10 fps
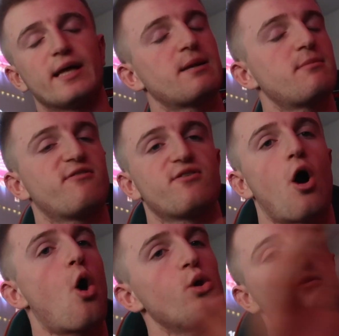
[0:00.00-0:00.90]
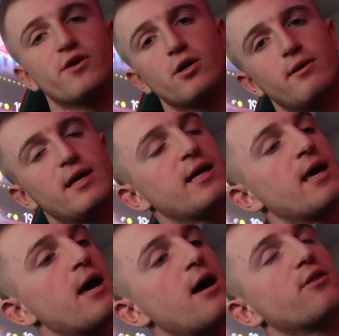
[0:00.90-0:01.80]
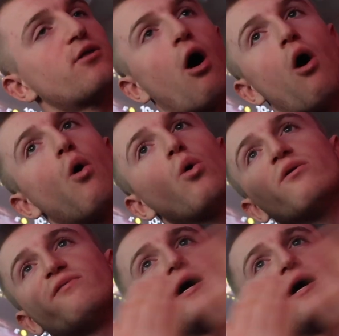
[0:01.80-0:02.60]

That did me for the whole of uni, the whole of,